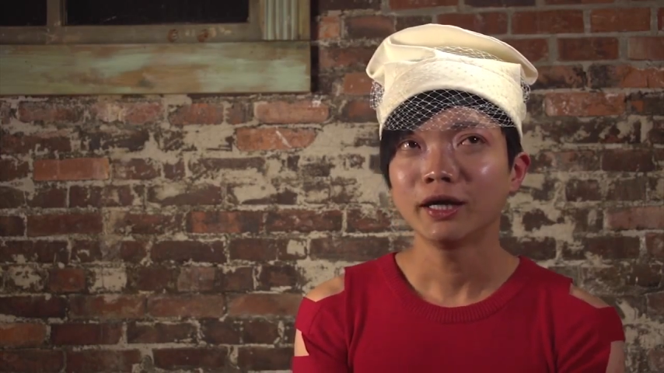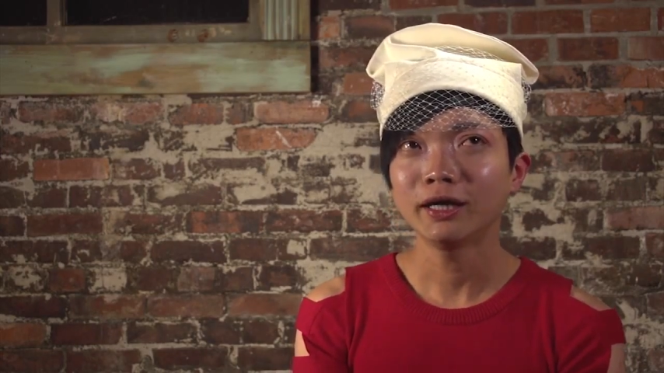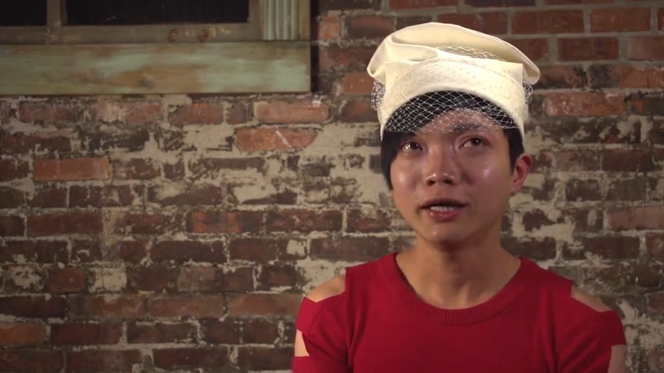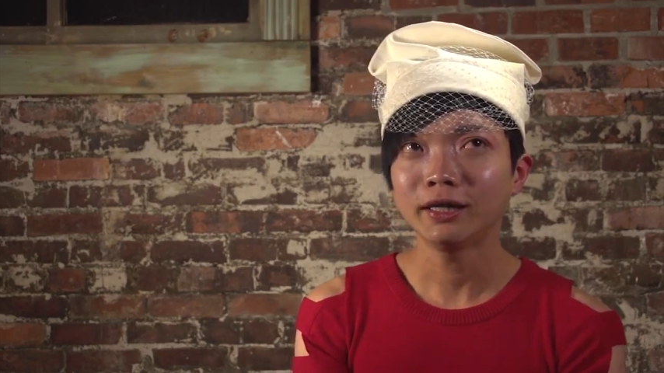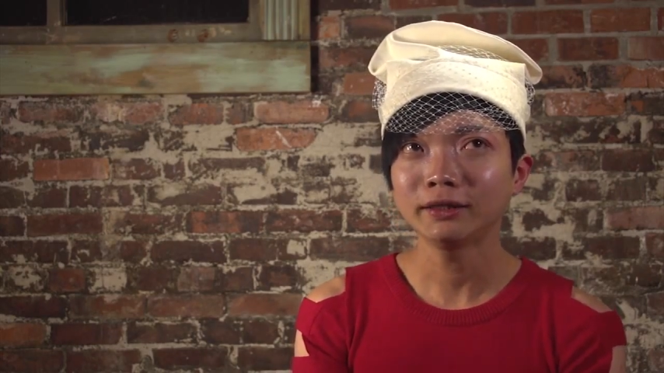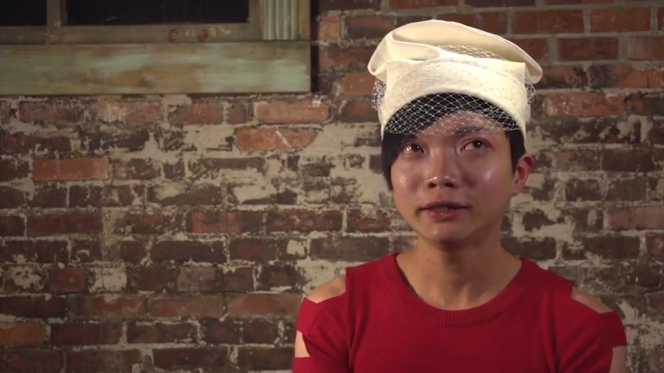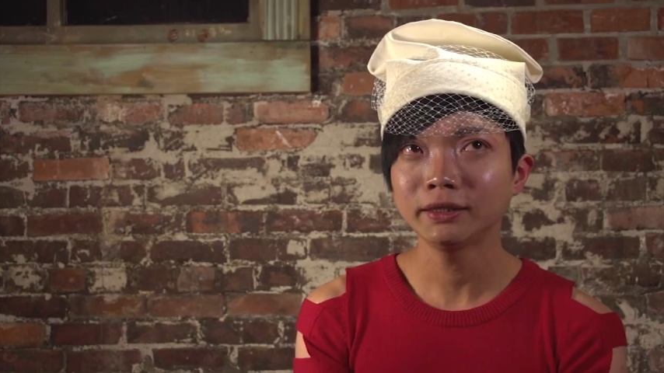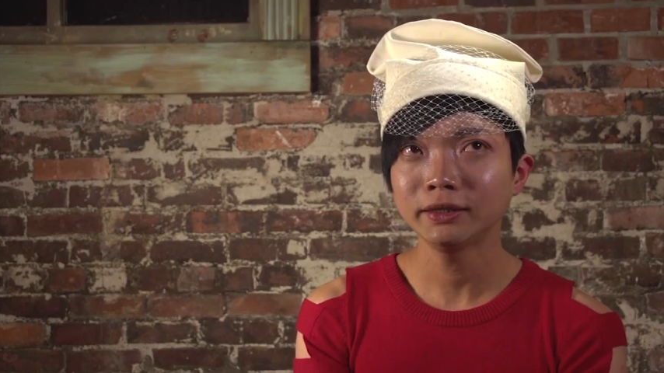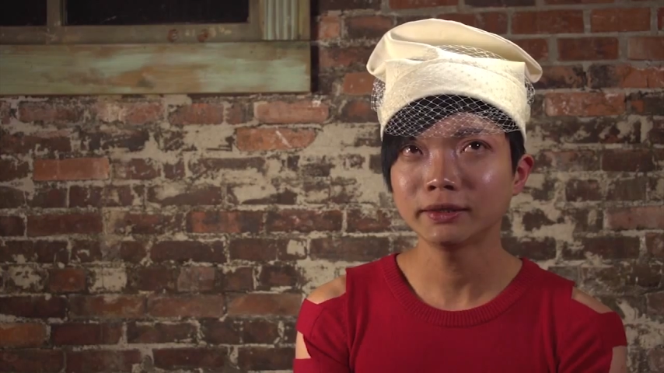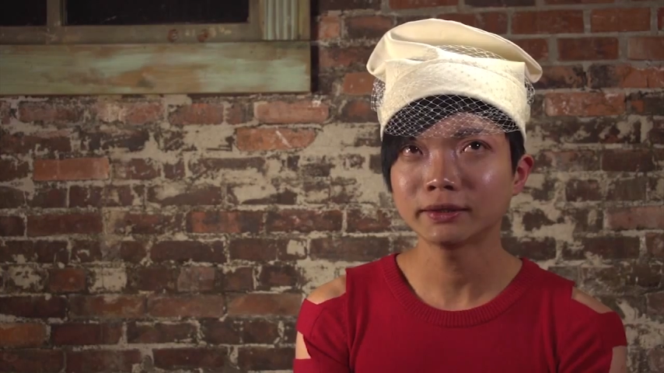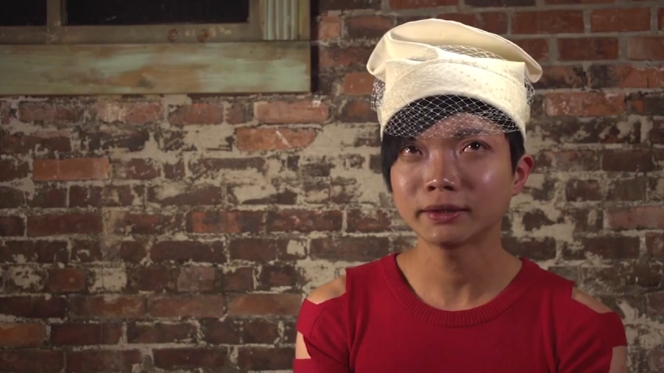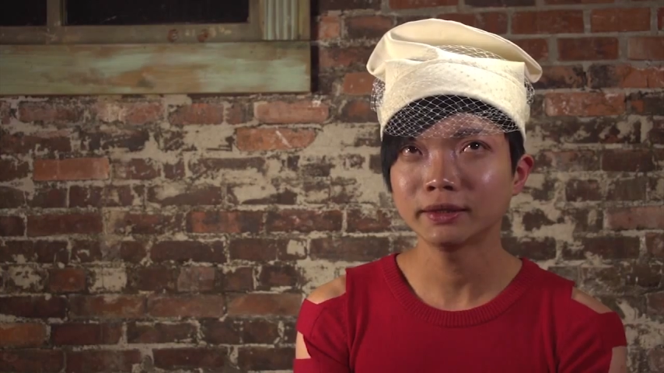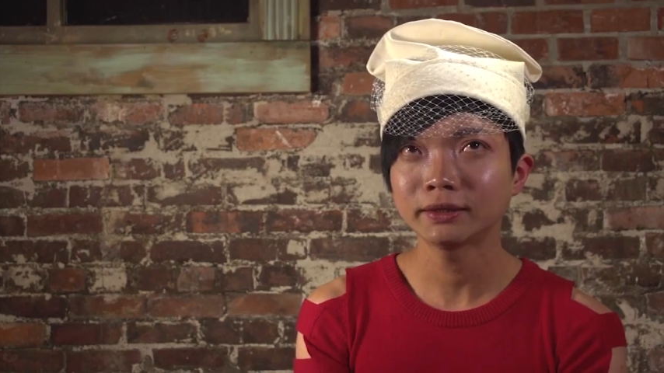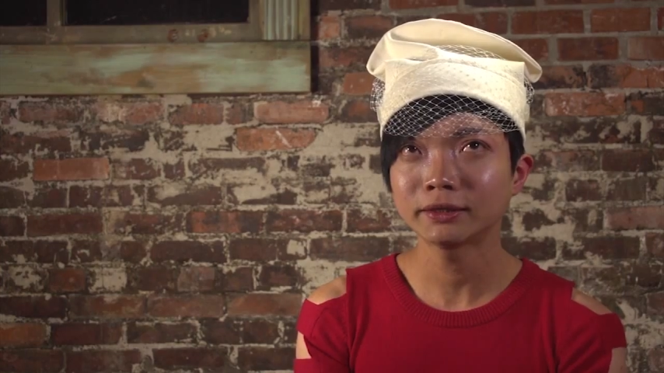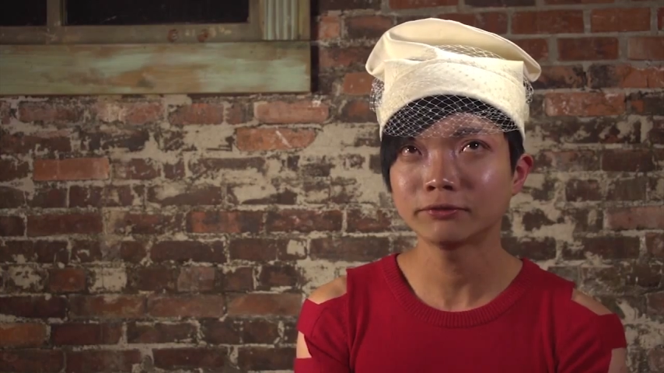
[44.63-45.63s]
I, I think
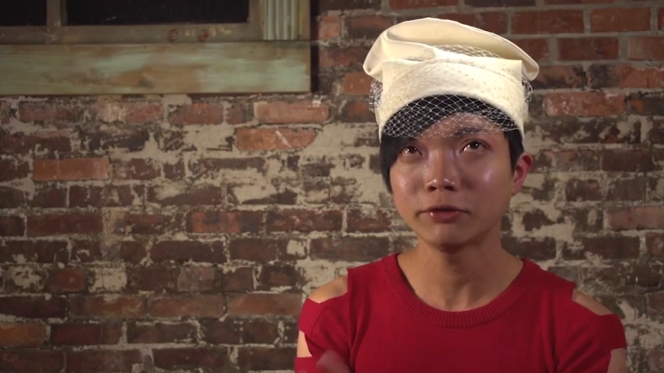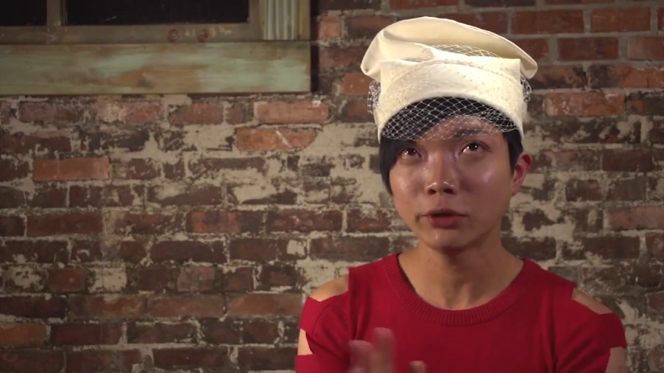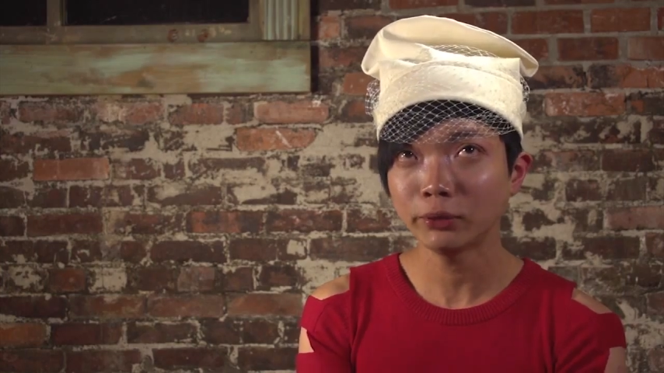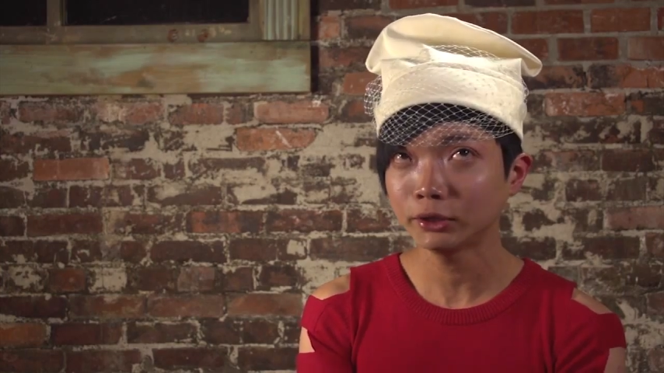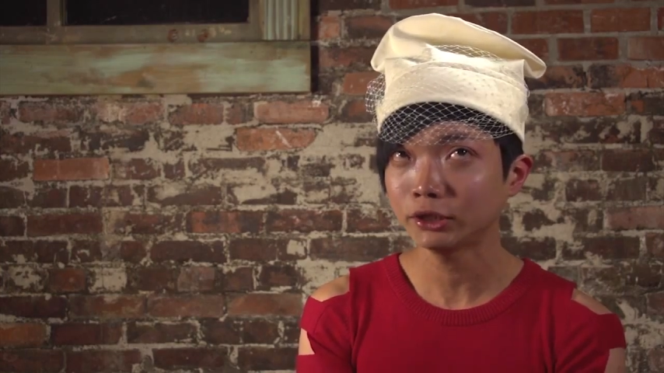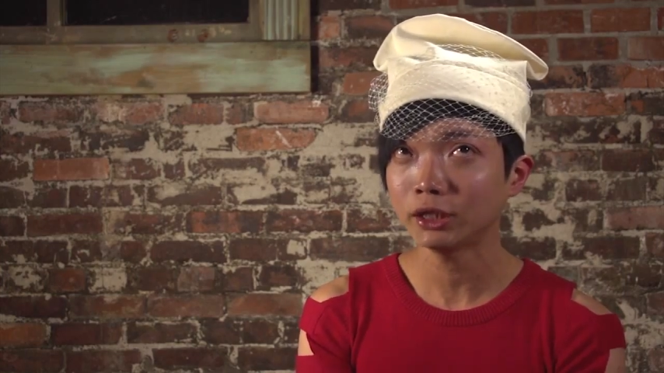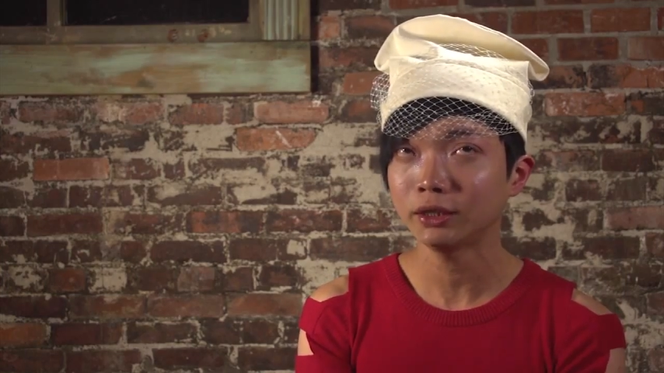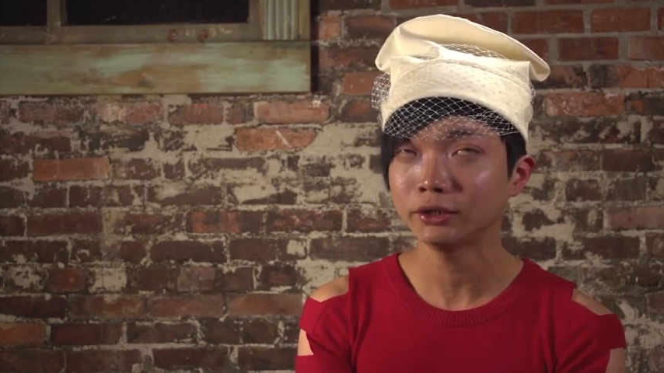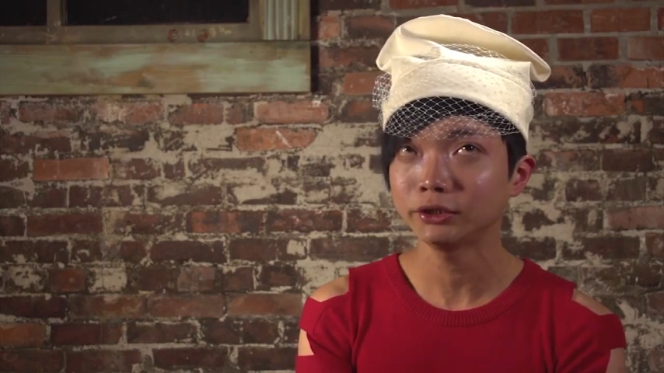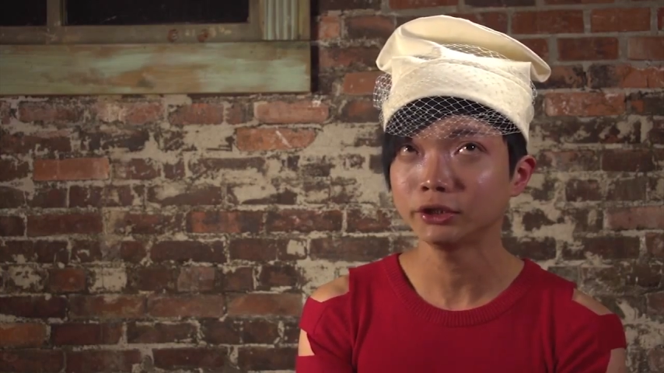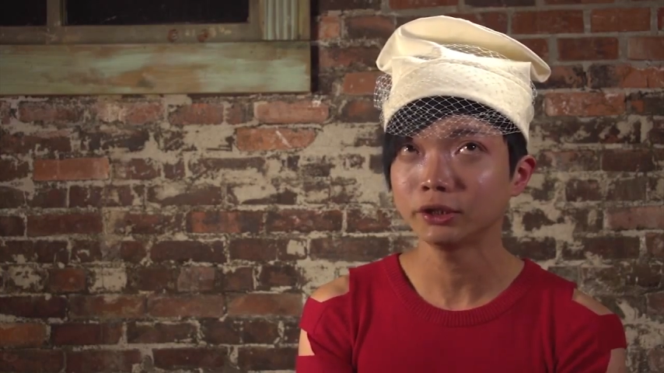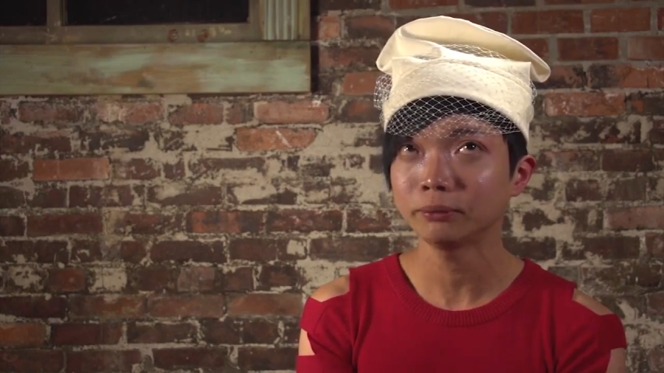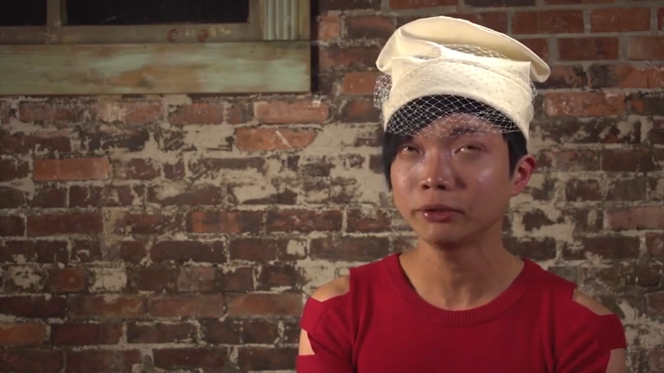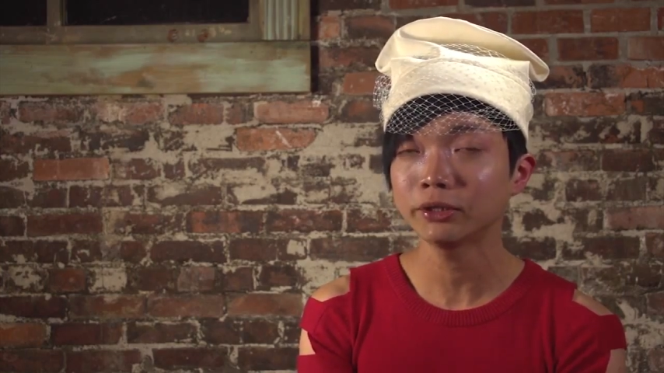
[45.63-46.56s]
it's, it's very challenging